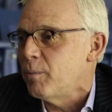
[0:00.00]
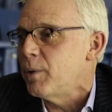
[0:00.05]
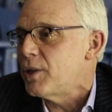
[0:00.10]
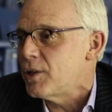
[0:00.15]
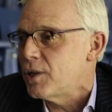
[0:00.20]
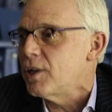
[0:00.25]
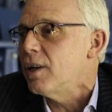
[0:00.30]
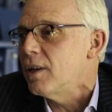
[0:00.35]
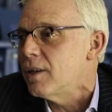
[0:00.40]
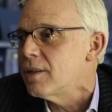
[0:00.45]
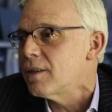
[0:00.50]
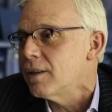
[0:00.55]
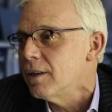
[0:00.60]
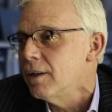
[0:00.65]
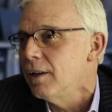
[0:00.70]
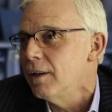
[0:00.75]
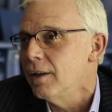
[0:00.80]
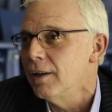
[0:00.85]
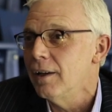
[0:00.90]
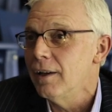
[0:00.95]
which is,
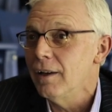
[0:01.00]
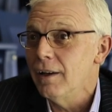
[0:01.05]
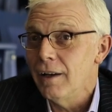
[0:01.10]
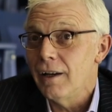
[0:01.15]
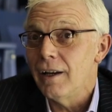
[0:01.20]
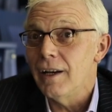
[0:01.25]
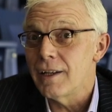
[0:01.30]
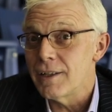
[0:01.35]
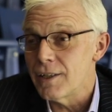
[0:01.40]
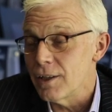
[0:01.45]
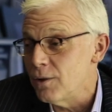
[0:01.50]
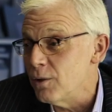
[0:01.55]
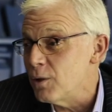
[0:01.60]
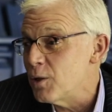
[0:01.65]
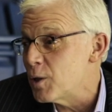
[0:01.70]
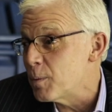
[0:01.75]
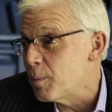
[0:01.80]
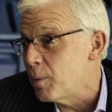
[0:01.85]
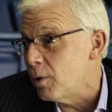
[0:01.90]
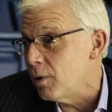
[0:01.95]
it's a good
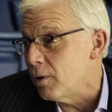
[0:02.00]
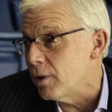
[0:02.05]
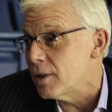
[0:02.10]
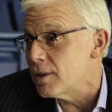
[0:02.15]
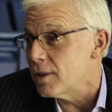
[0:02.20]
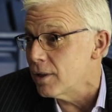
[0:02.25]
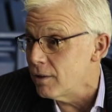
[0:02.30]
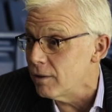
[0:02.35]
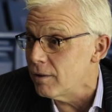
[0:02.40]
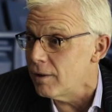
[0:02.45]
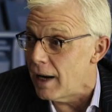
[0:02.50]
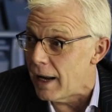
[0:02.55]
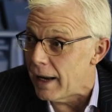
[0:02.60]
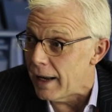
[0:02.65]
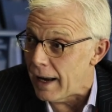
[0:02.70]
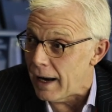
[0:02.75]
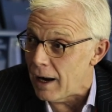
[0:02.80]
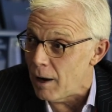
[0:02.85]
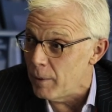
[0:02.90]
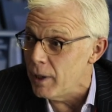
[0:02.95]
sport, it's a good night
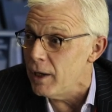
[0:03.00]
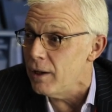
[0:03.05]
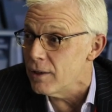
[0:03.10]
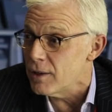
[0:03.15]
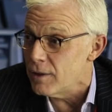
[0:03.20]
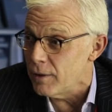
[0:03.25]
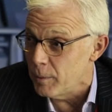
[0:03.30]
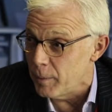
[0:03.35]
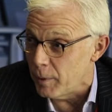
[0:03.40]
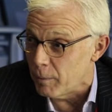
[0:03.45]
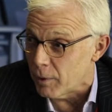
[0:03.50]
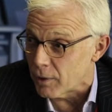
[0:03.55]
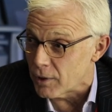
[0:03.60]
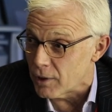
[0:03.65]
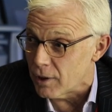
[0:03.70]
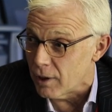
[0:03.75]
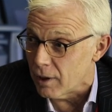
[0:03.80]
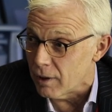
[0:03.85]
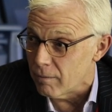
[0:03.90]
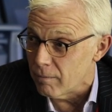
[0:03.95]
out. How many years have you been
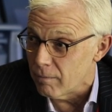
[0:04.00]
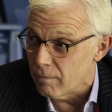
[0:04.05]
watching it?